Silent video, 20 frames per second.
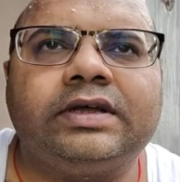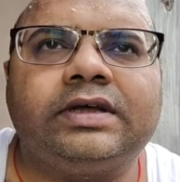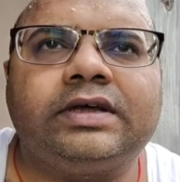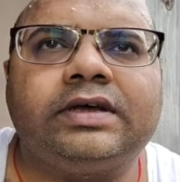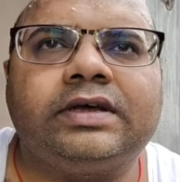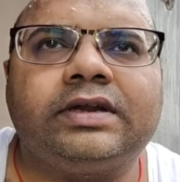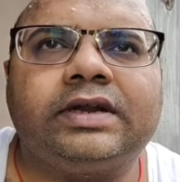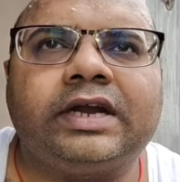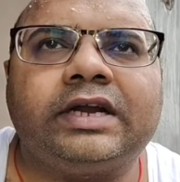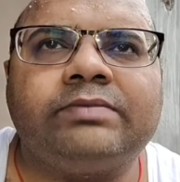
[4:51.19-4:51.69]

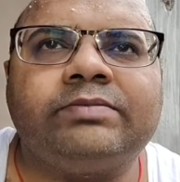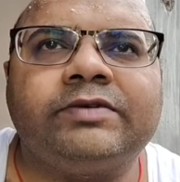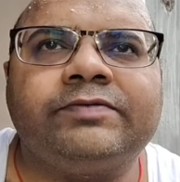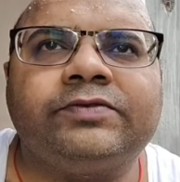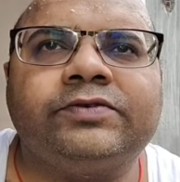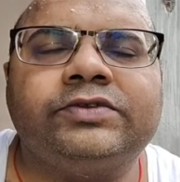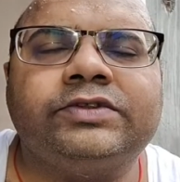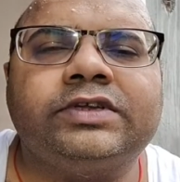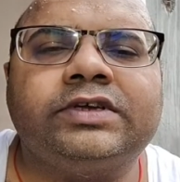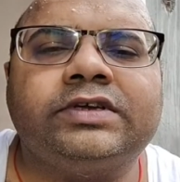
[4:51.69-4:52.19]
right
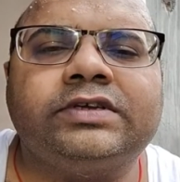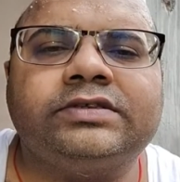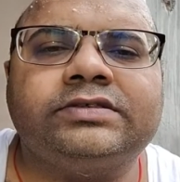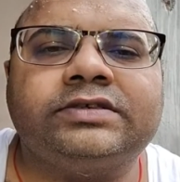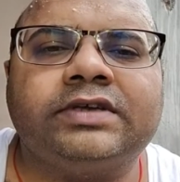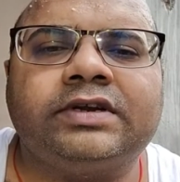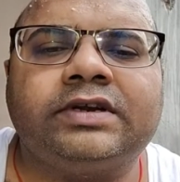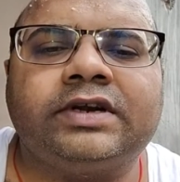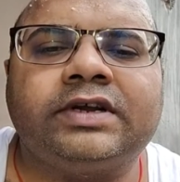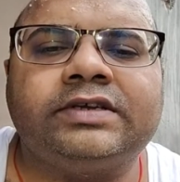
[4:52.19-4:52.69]
before the
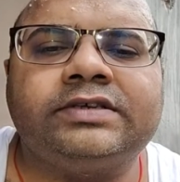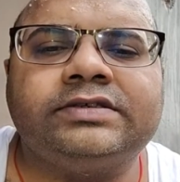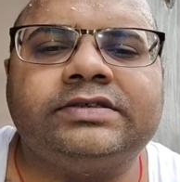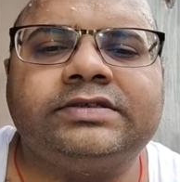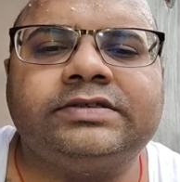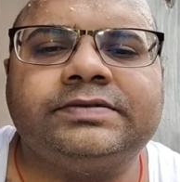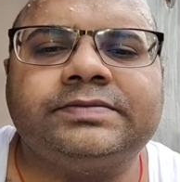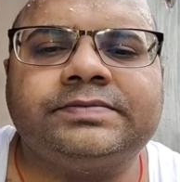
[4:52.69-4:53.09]
sunrise.